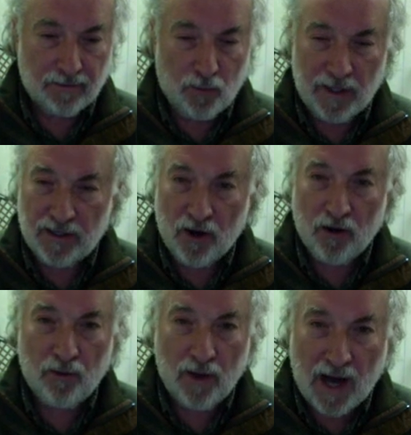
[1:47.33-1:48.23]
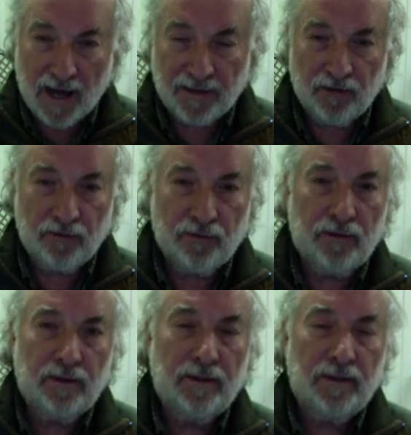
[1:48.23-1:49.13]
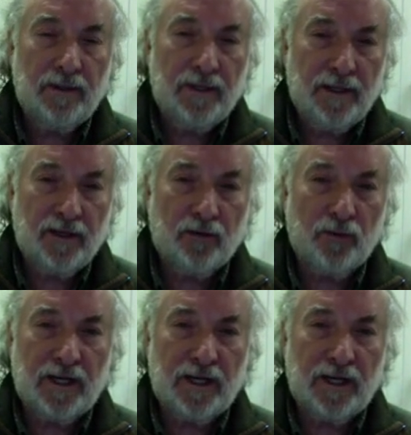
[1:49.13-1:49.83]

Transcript: we know, I knew, Hillary